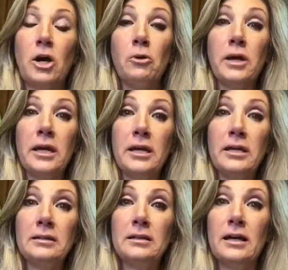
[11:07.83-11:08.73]

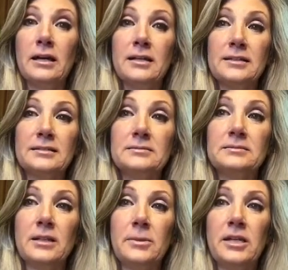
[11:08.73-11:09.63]
okay,
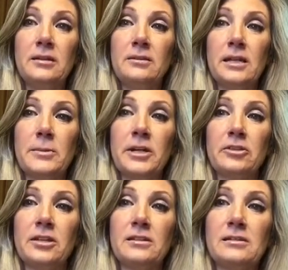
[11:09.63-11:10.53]
let me think
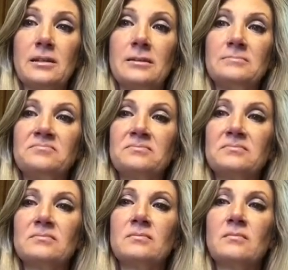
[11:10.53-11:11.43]
about this.
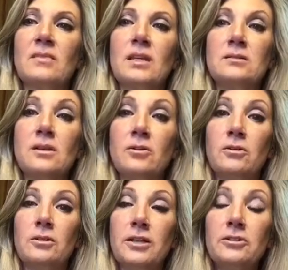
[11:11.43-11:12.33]

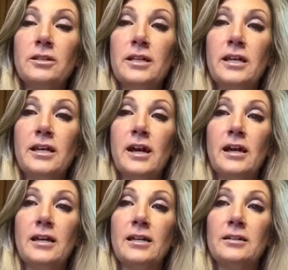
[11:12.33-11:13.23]
So literally
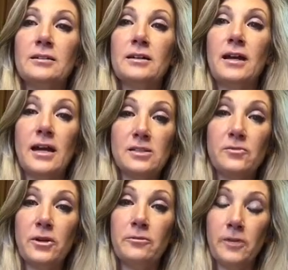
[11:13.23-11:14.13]
I
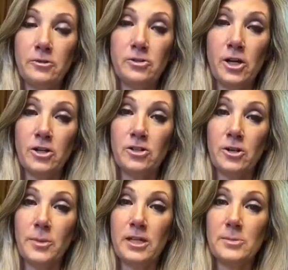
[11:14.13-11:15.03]
asked for a phone
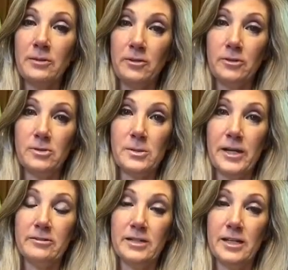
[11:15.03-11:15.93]
charger because my phone was
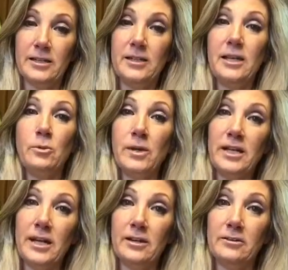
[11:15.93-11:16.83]
about dead. He
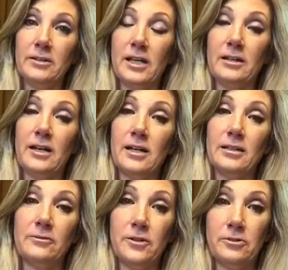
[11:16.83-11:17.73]
went out and
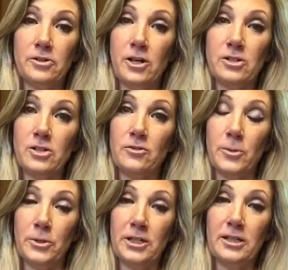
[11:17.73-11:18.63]
got a phone charger
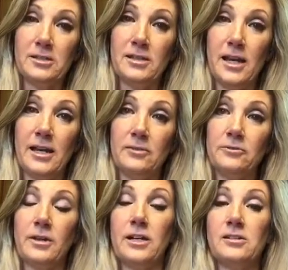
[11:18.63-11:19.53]
from one of the
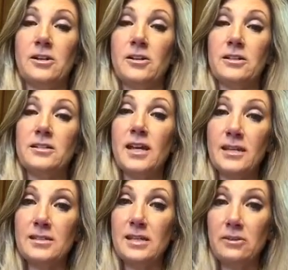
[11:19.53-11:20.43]
staff. I started
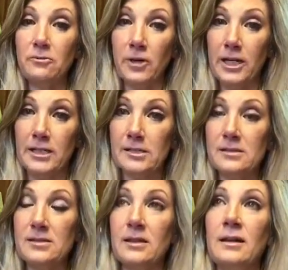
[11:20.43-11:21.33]
texting
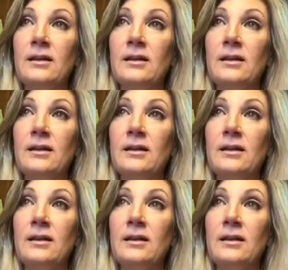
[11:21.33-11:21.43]
friends